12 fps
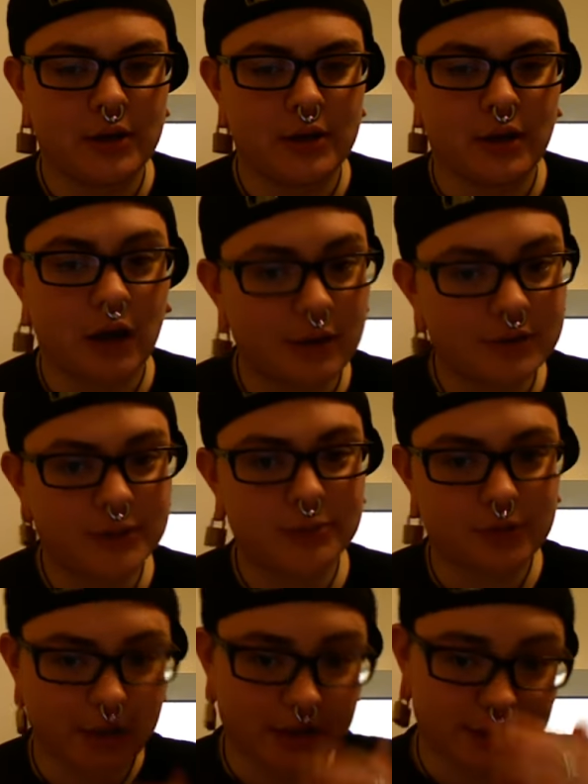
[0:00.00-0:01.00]
of some
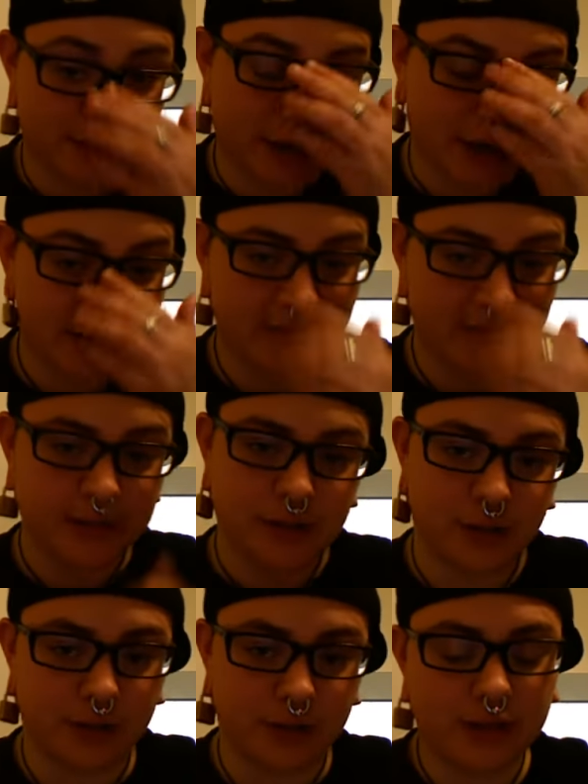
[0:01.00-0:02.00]
trans guys
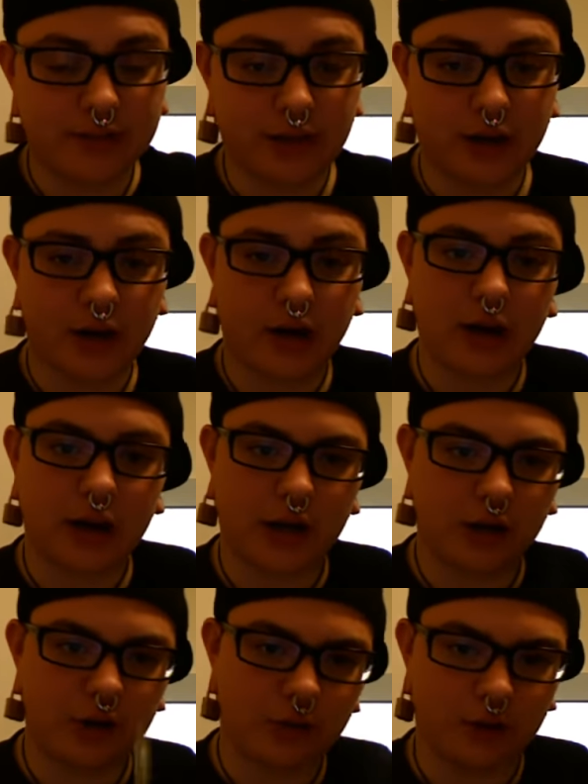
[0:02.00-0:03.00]
who lived there
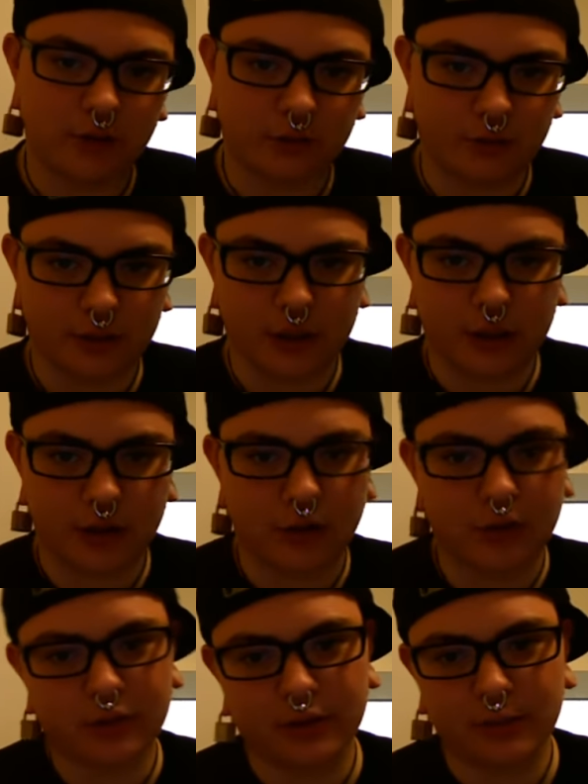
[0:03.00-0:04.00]
and who I knew in
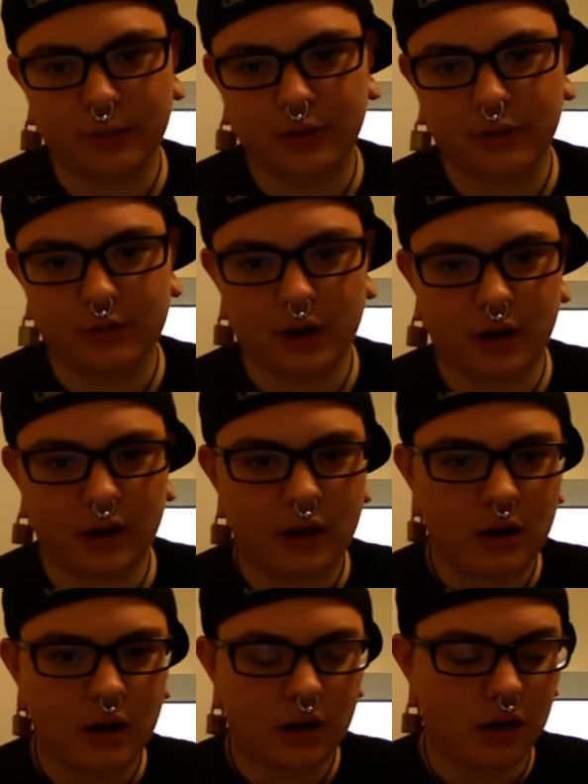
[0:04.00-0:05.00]
Oakland that moved there,
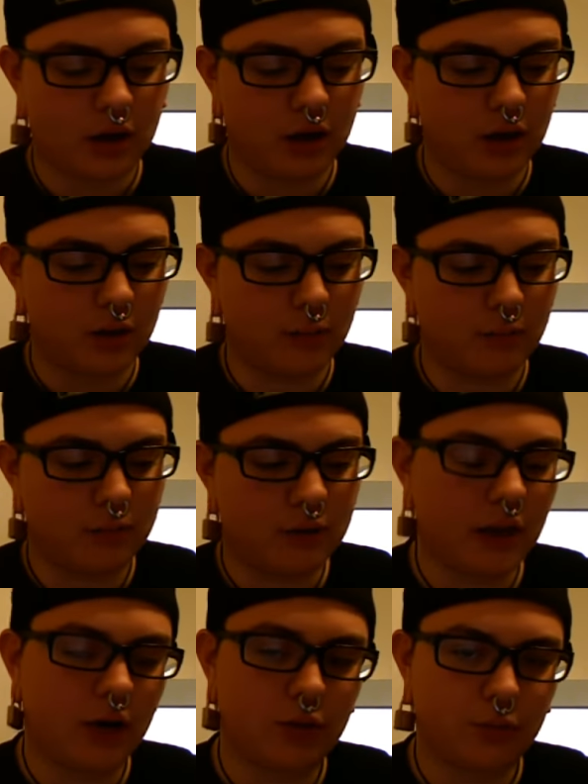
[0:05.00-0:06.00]
um, but I
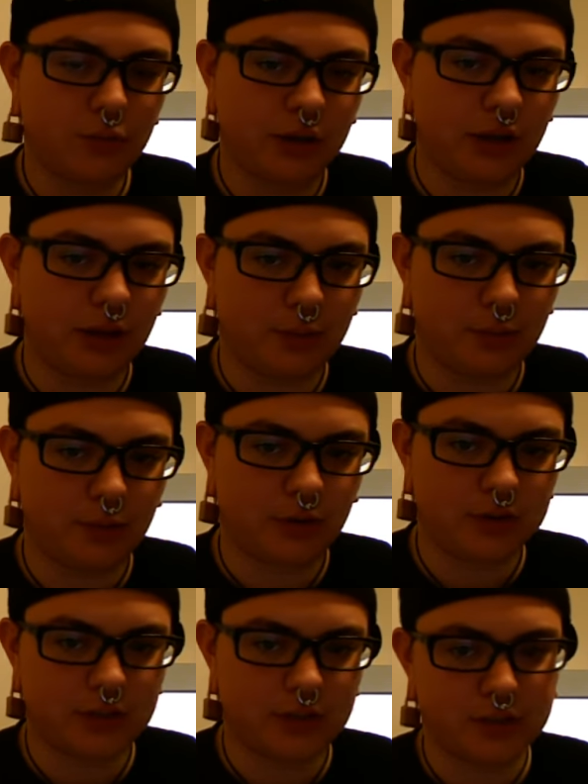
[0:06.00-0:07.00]
don't really keep in
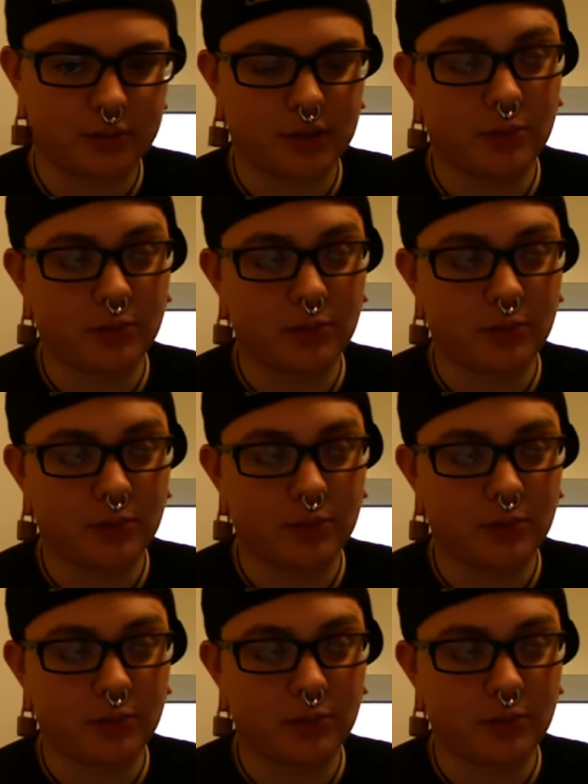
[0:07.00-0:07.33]
good touch with them.